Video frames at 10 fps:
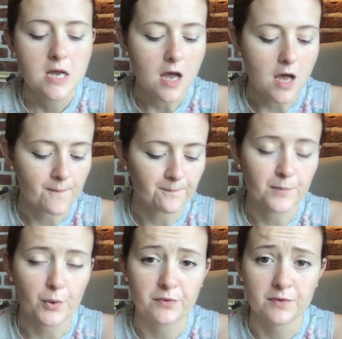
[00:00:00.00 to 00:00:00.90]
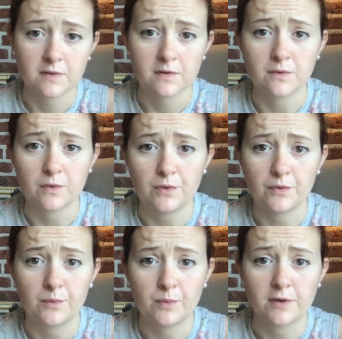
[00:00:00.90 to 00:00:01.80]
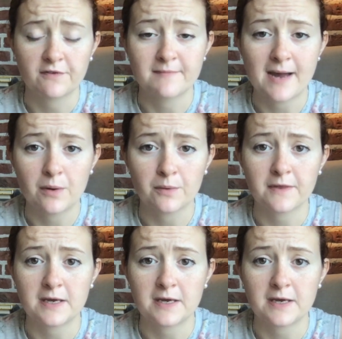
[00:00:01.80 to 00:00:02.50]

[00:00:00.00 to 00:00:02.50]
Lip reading: both through word of mouth